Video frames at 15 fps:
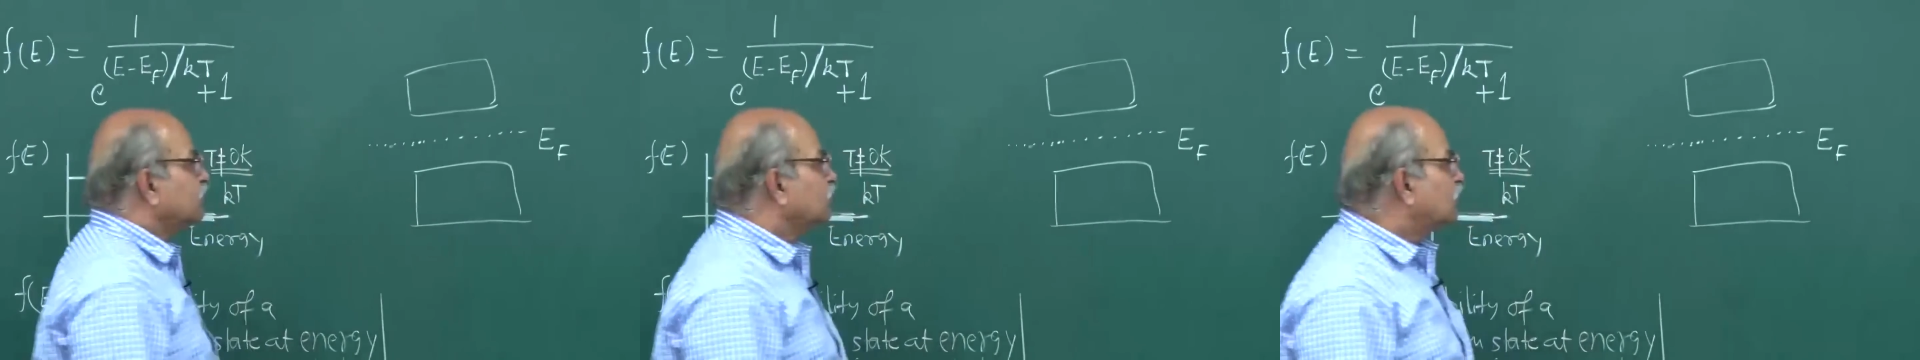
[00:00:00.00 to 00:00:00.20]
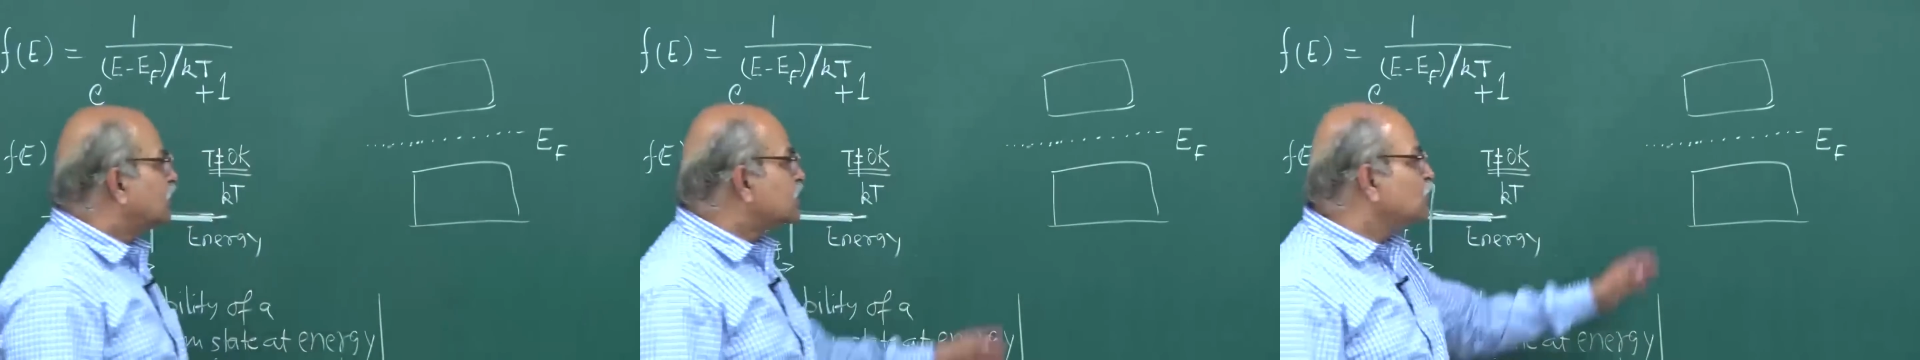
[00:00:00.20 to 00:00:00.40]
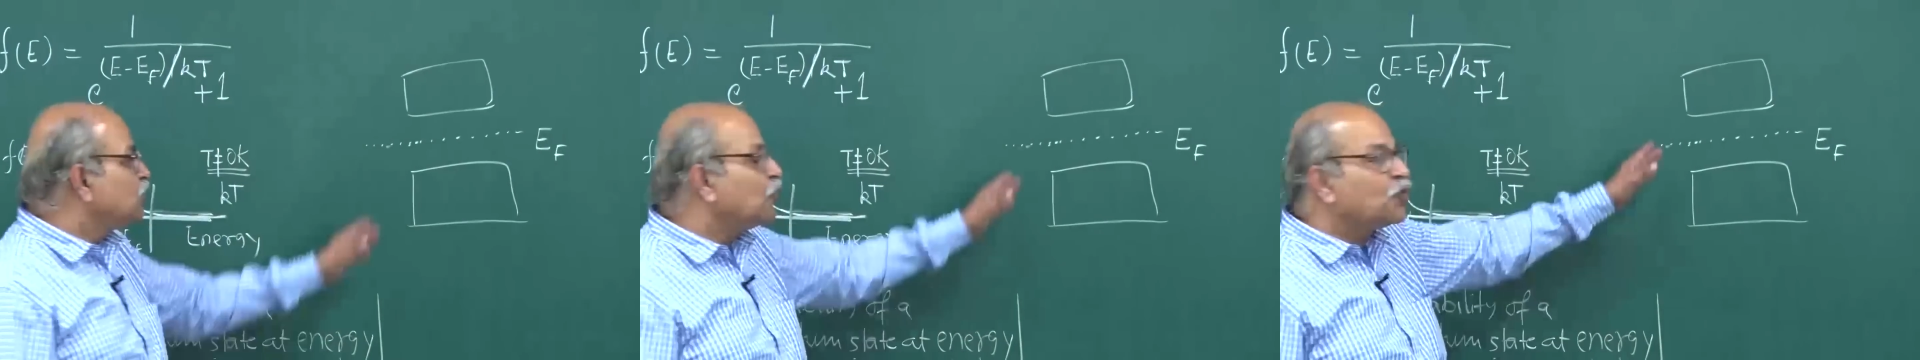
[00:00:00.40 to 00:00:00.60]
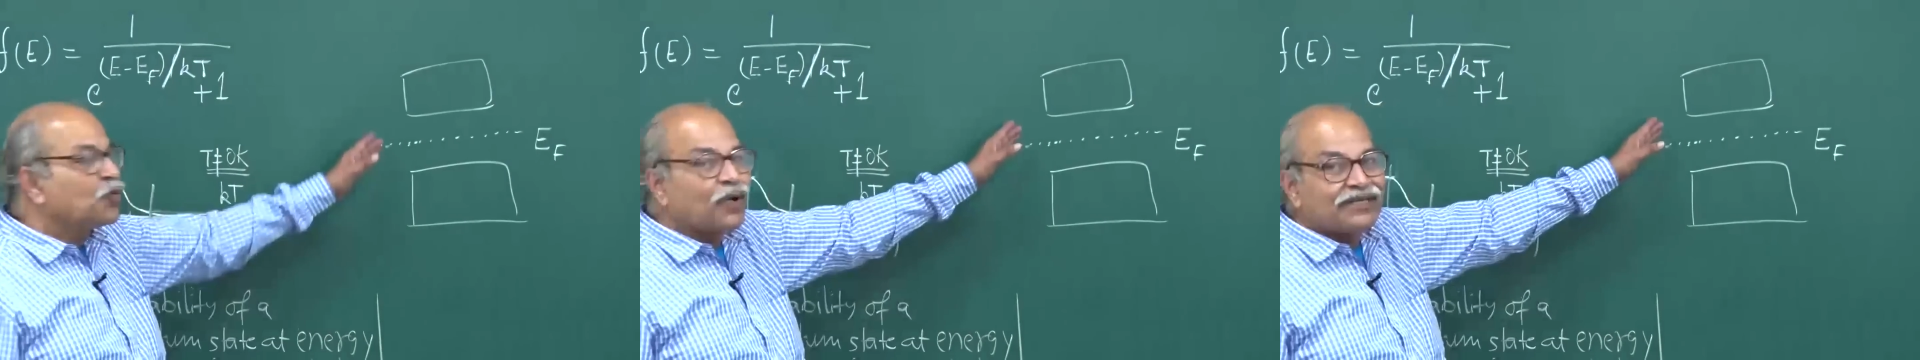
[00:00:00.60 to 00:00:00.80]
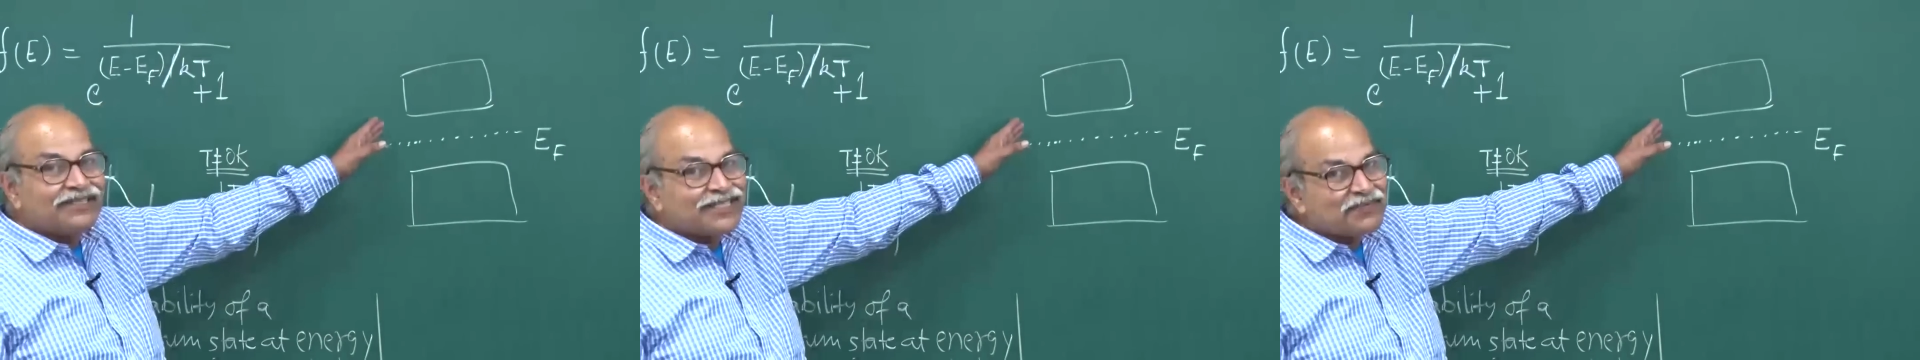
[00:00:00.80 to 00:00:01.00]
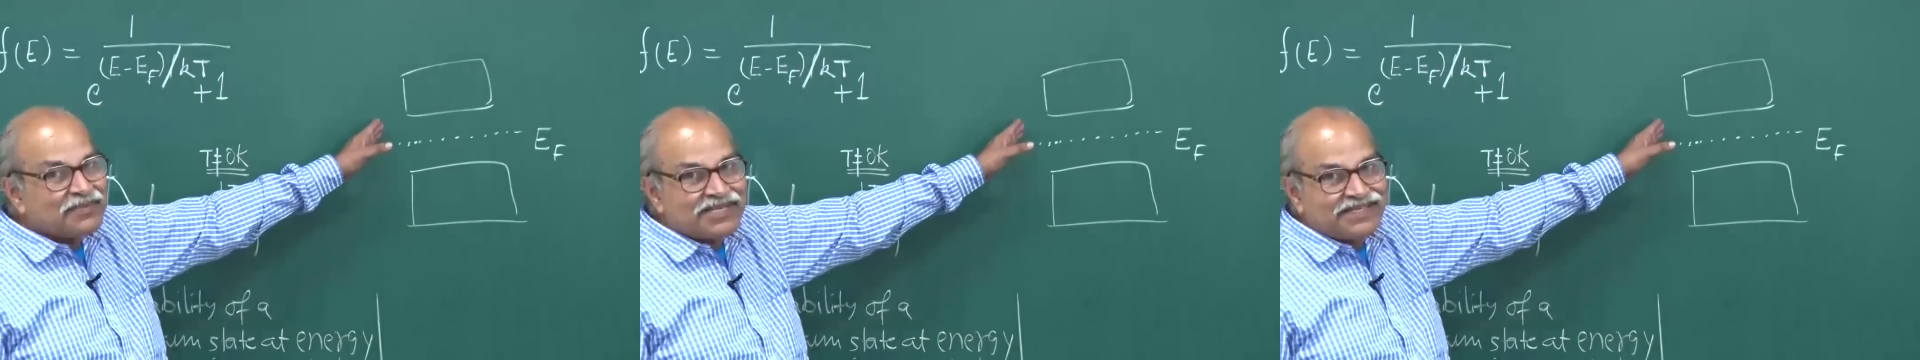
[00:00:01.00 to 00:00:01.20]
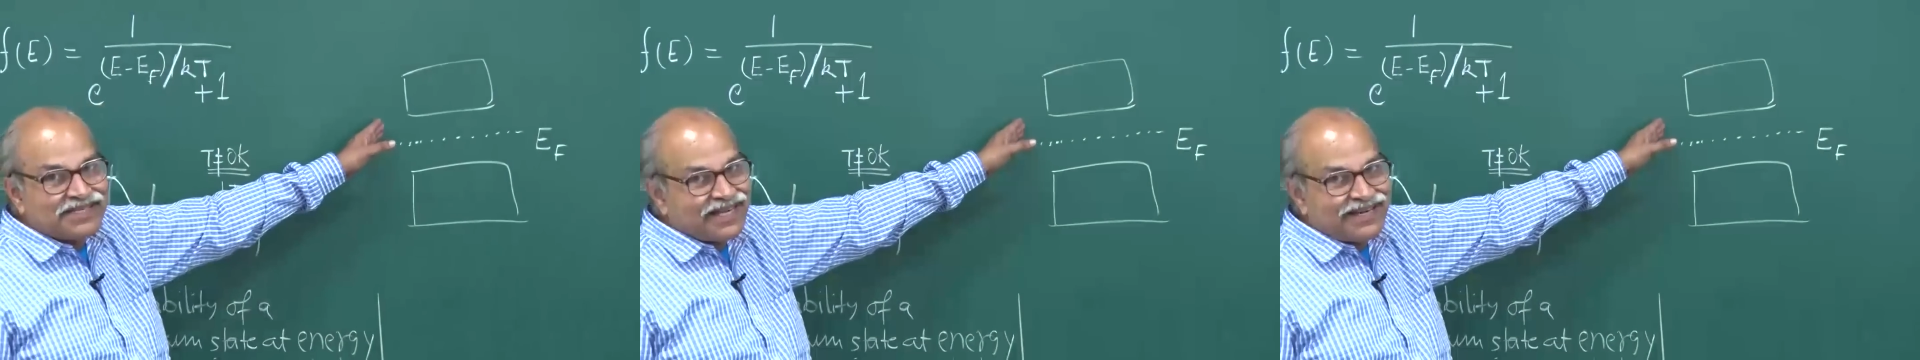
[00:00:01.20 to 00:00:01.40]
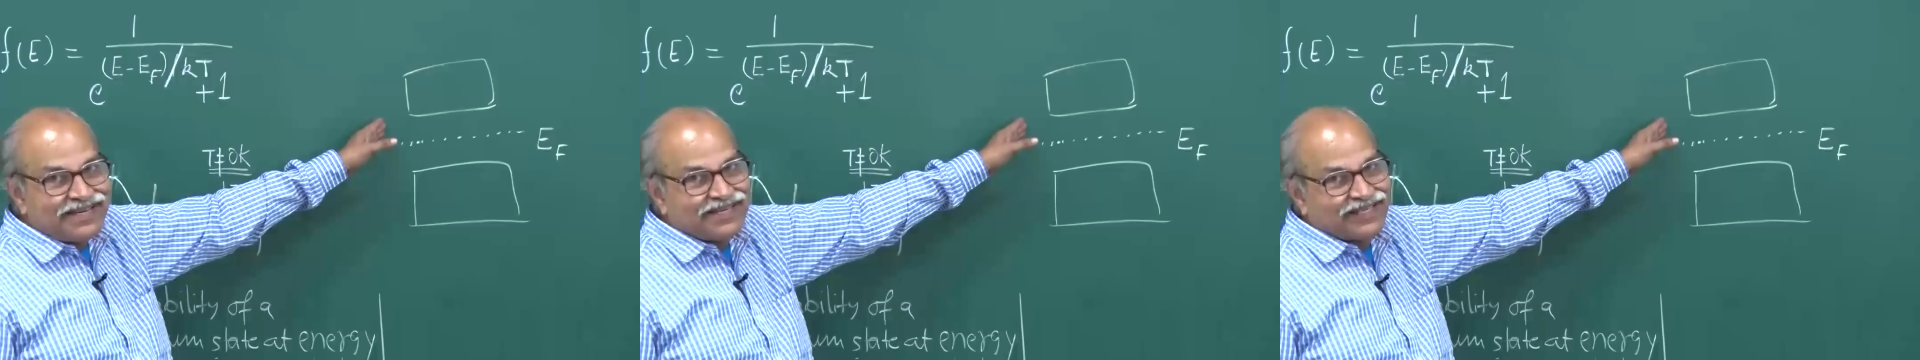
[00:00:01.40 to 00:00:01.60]
There is no quantum
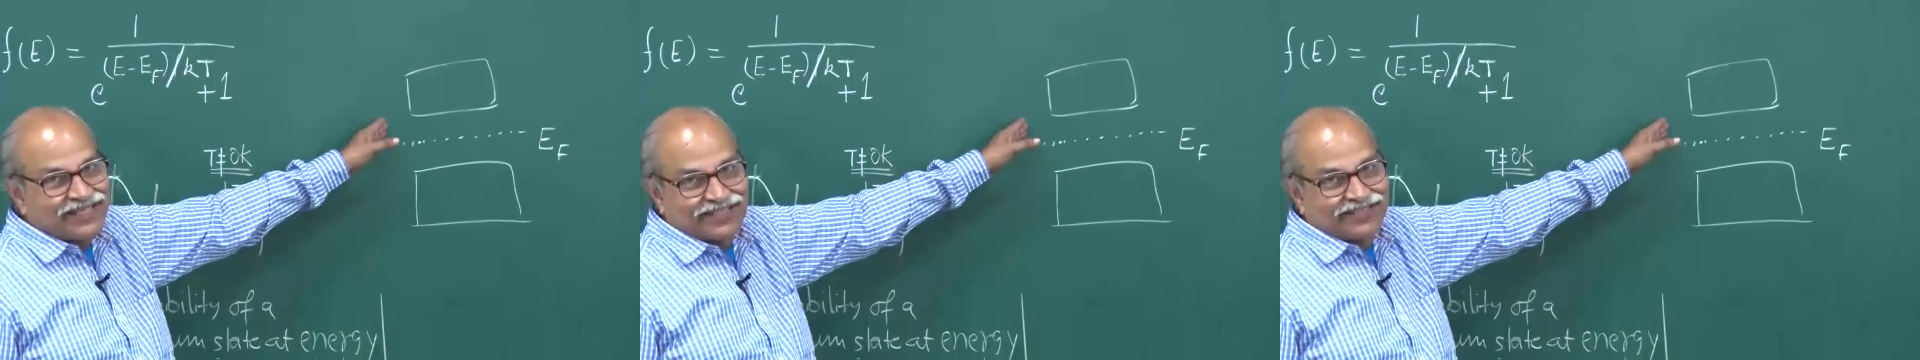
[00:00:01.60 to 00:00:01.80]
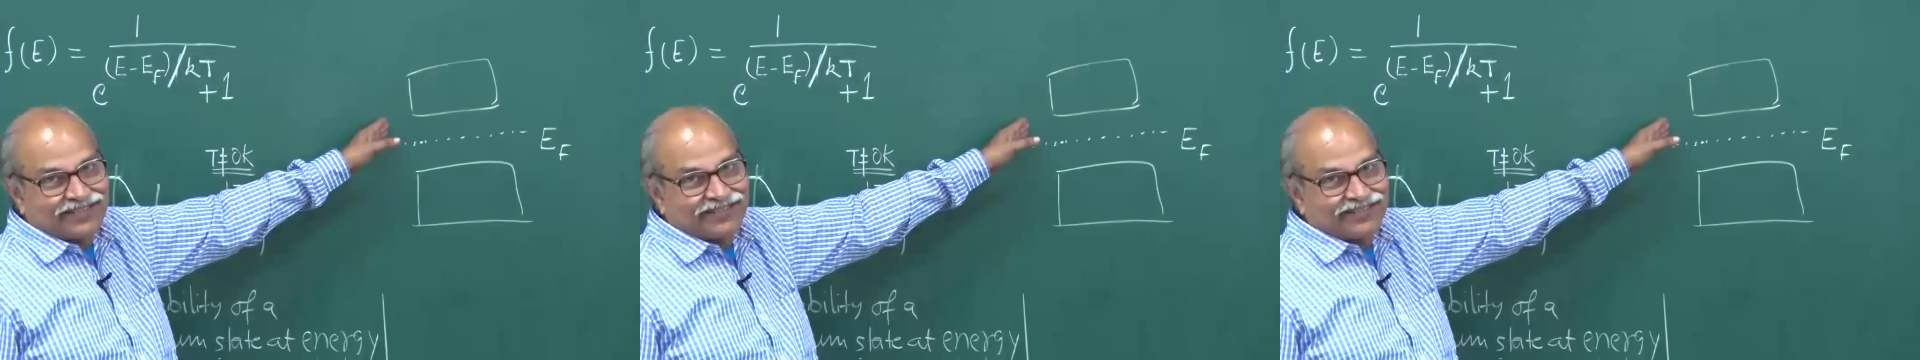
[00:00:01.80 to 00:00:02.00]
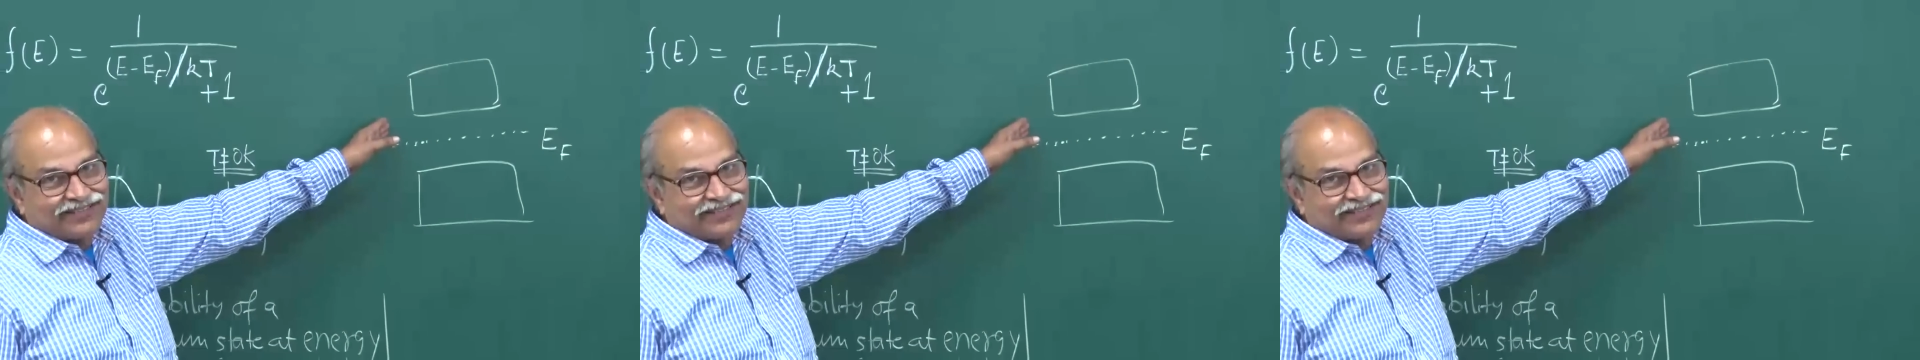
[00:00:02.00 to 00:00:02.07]
state here.